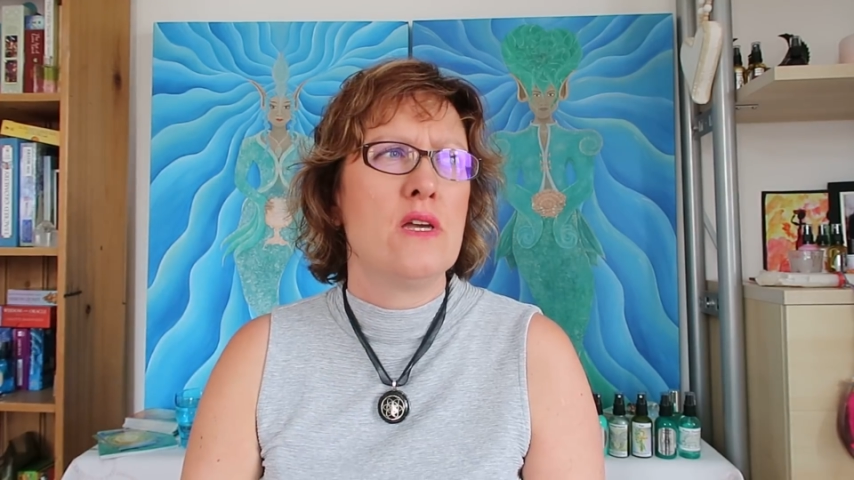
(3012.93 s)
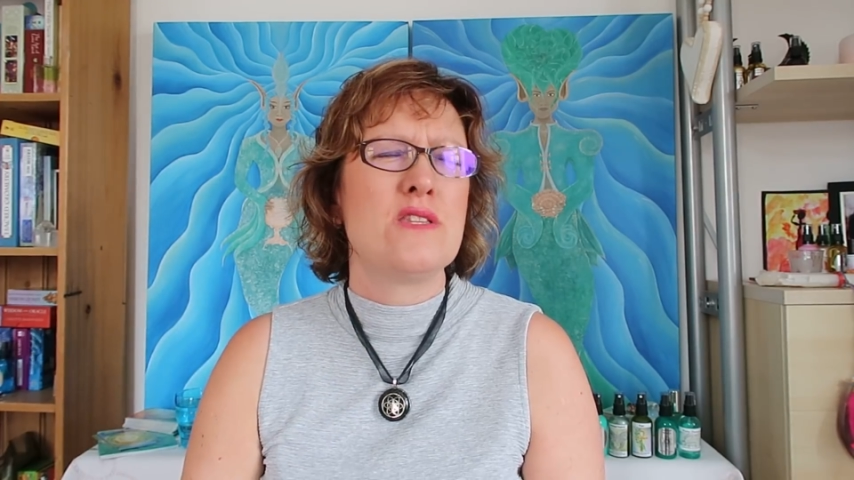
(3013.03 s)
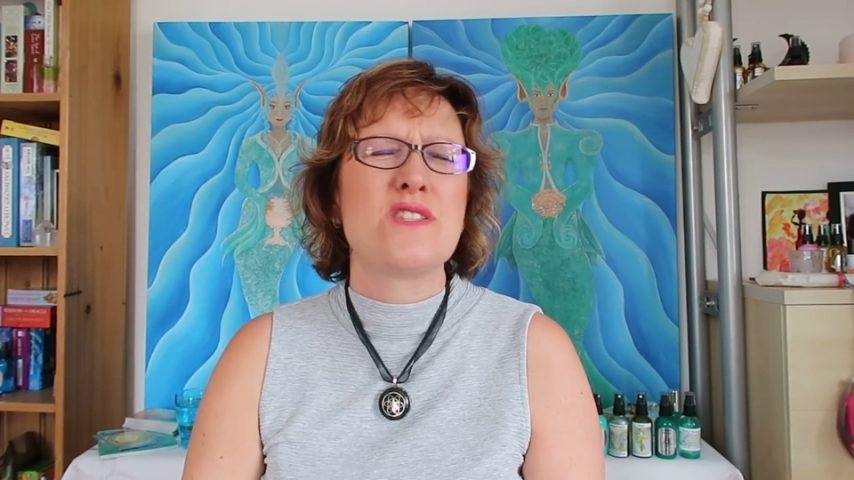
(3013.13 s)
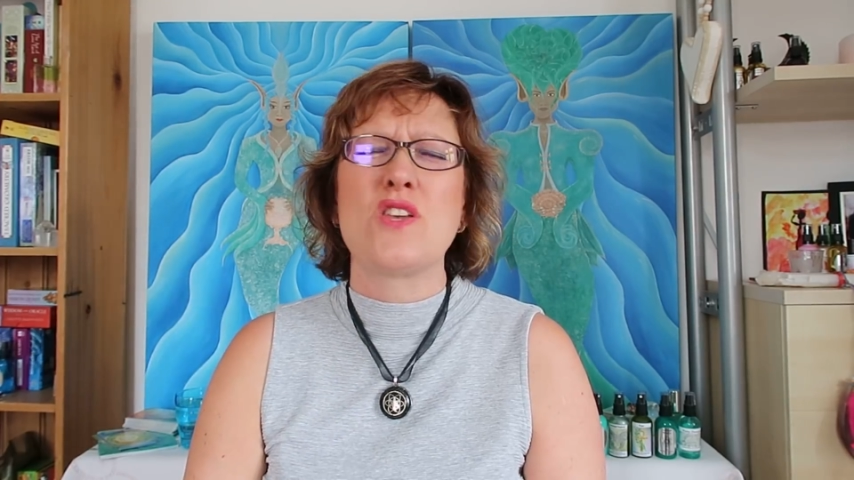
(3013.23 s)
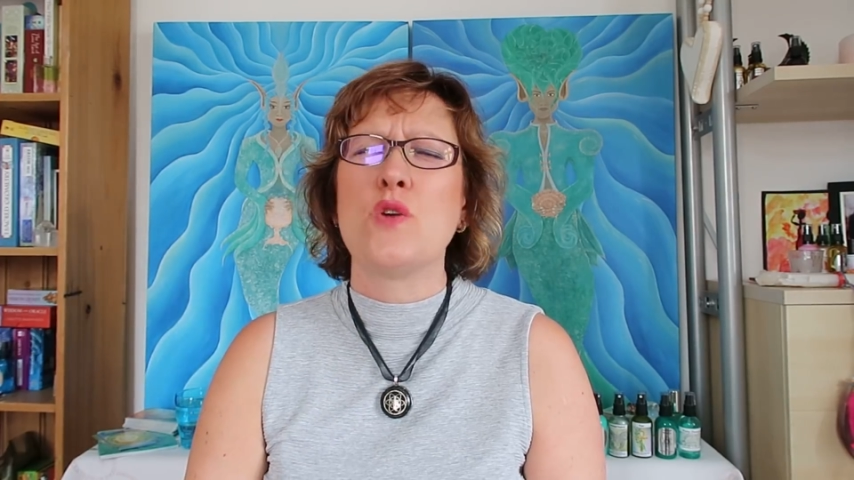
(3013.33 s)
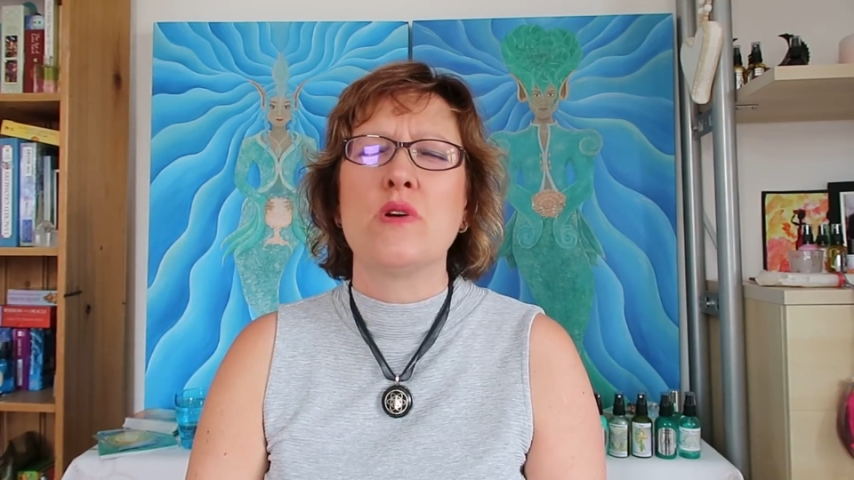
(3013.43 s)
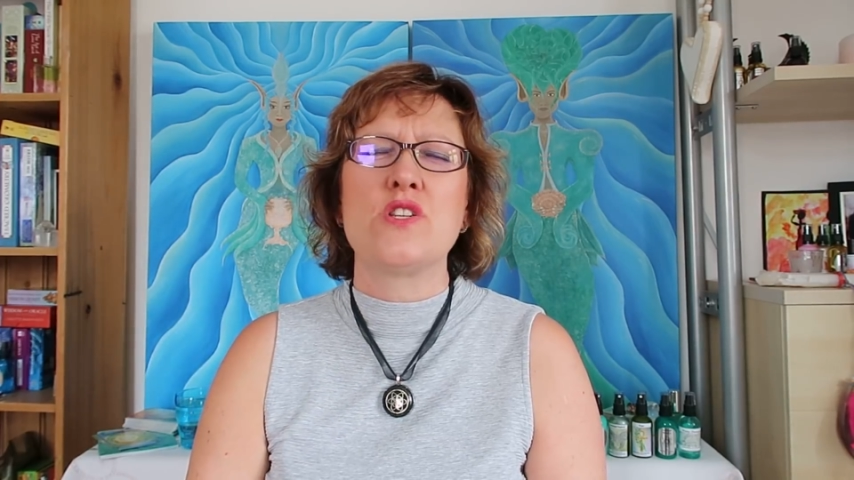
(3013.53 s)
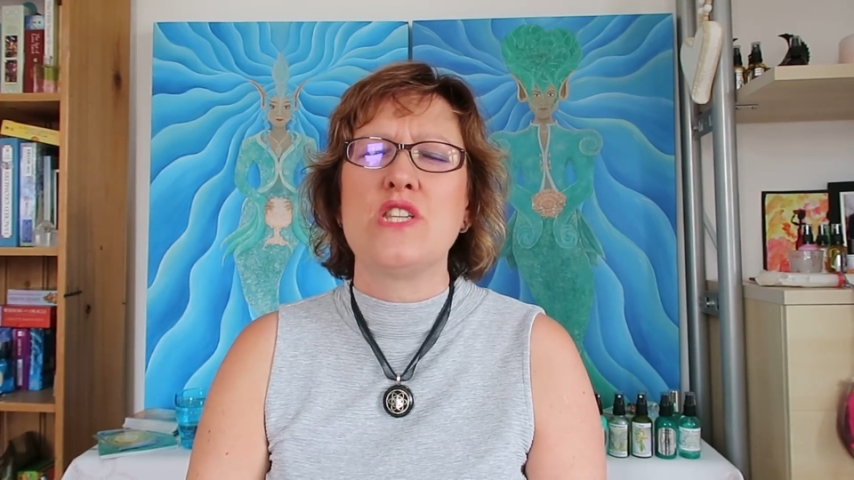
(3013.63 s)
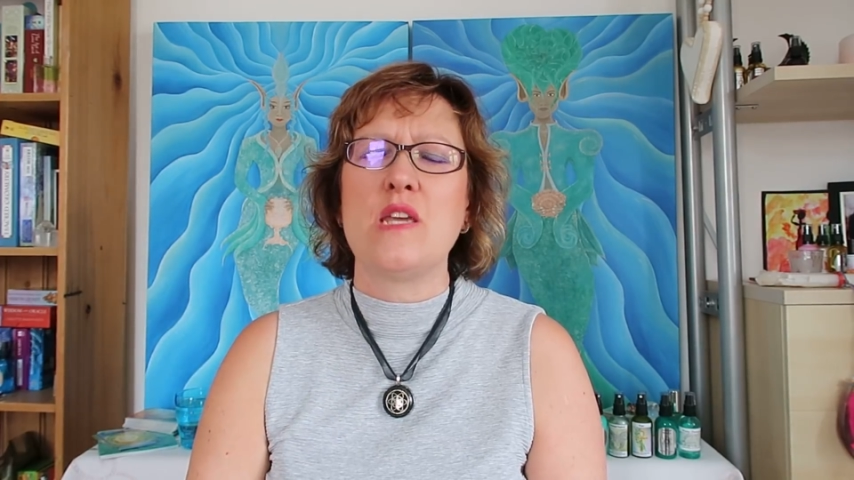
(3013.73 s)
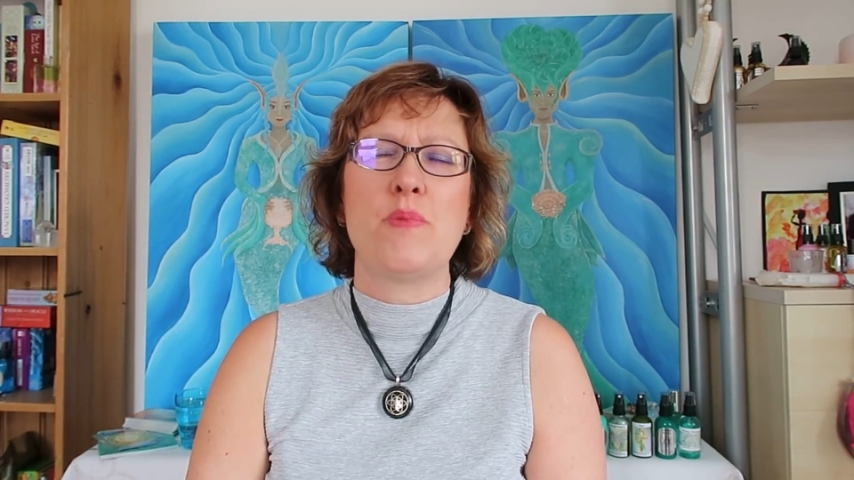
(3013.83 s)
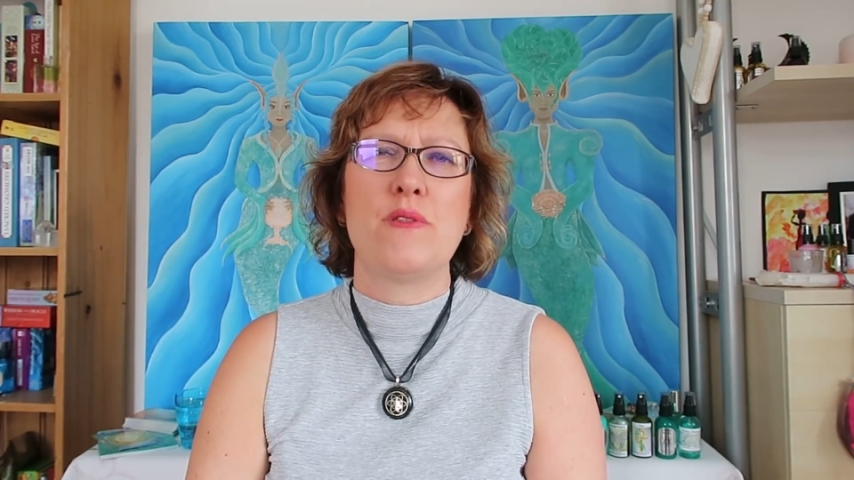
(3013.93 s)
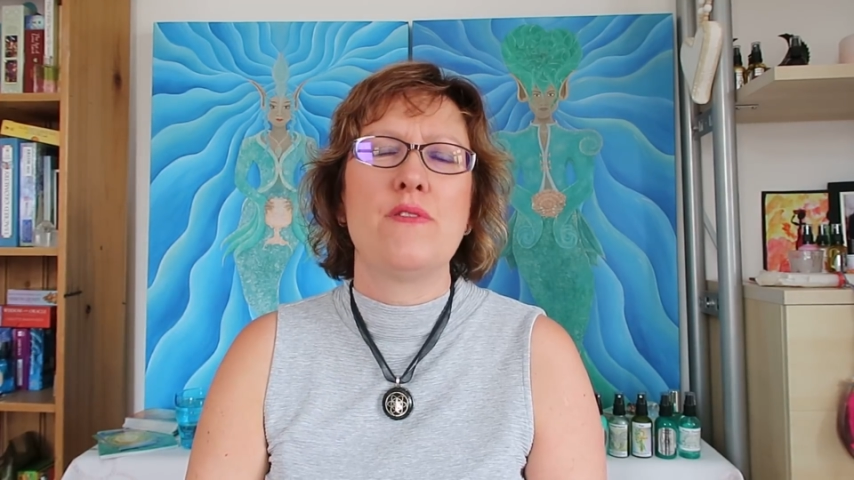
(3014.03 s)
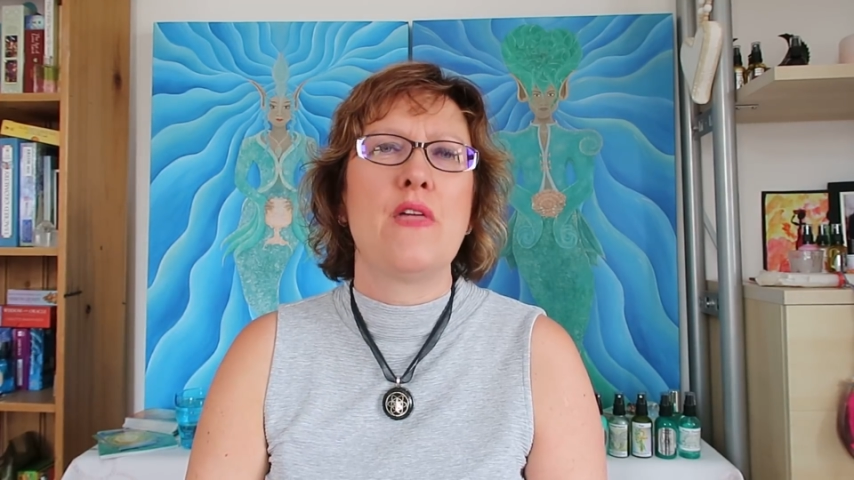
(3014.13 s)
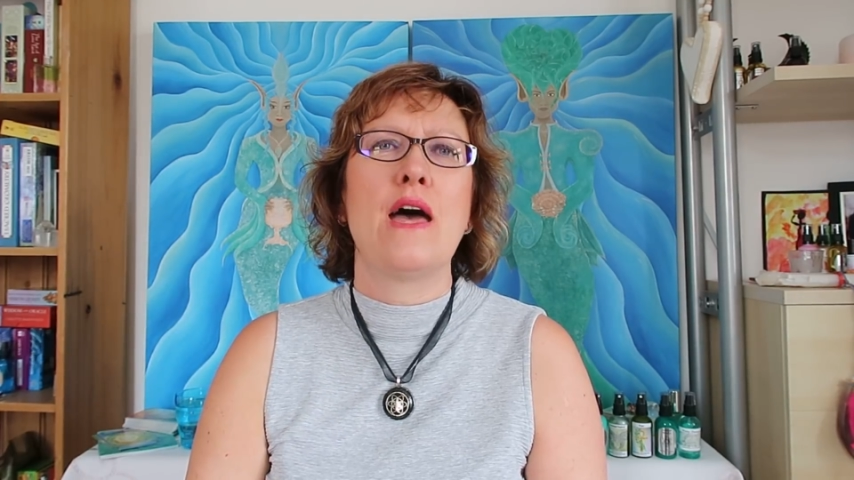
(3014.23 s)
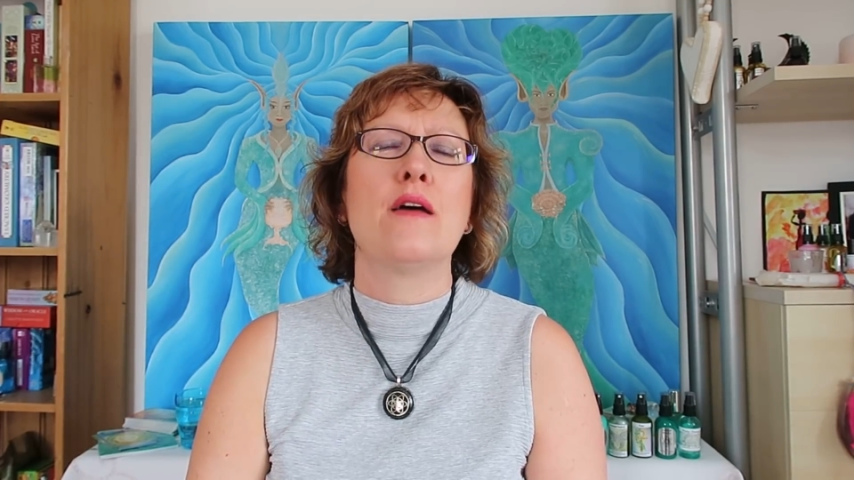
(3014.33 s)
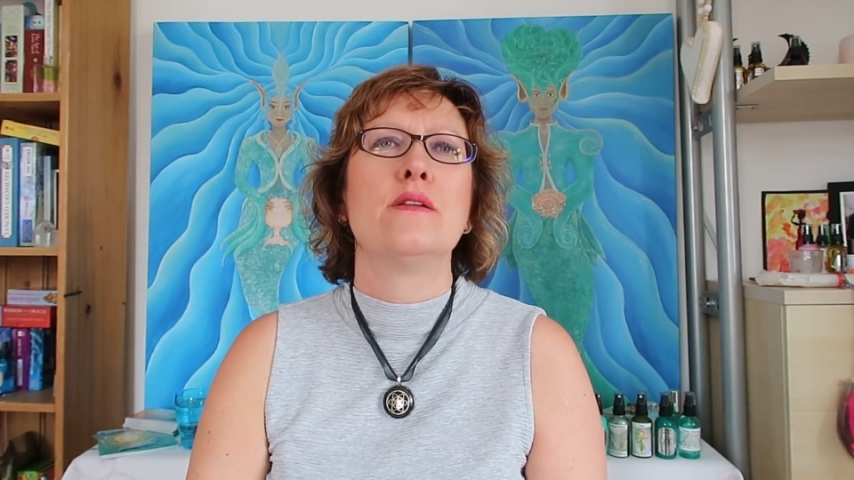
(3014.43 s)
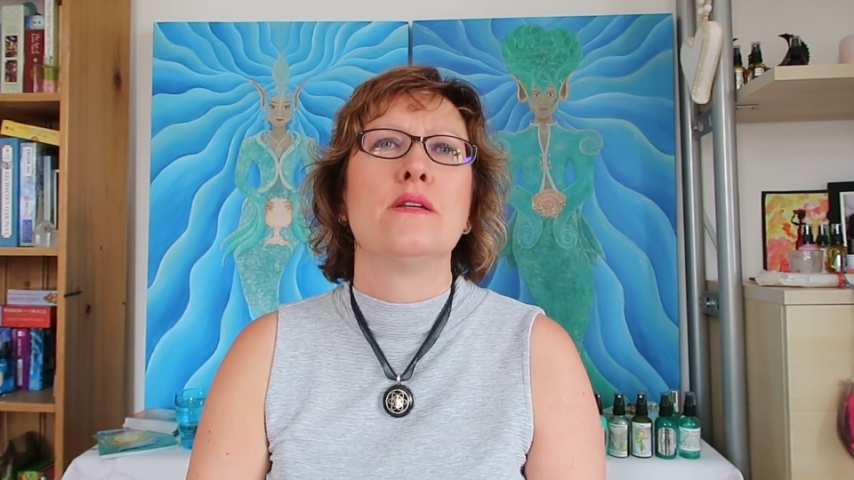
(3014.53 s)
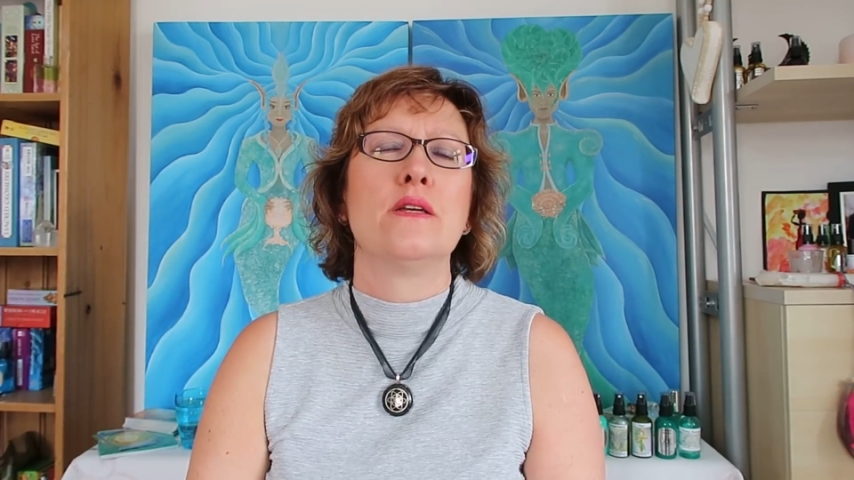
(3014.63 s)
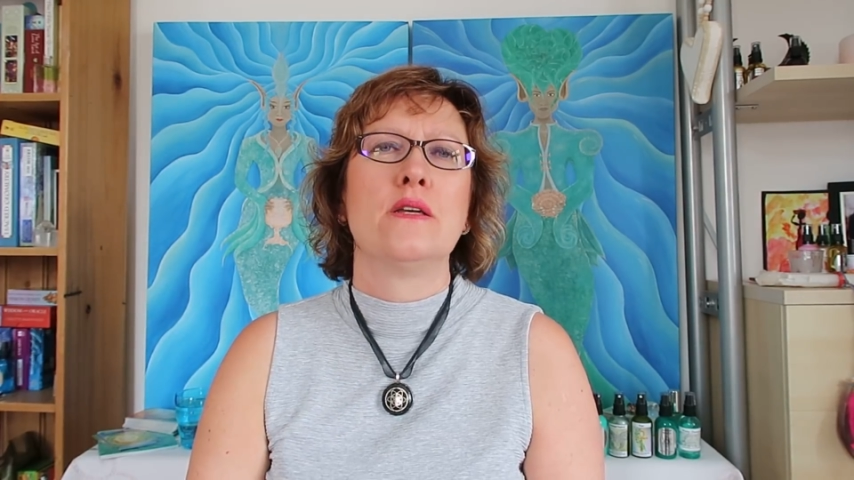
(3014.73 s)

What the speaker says: It's so much deeper than that.